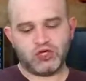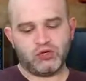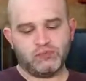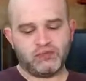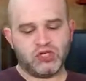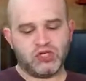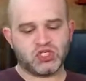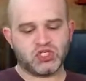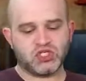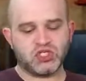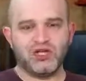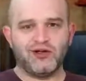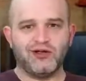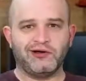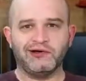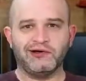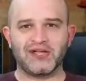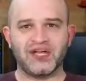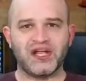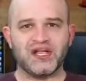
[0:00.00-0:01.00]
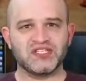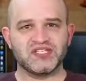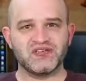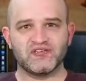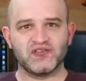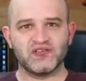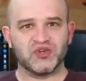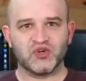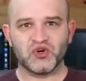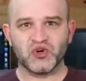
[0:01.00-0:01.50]
Beach, all kinds of
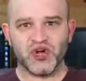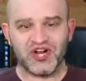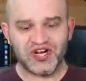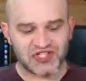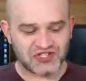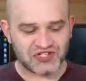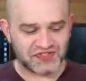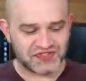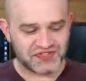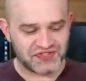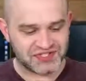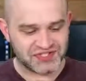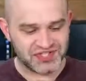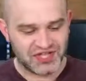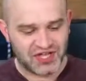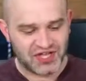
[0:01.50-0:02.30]
alliterations,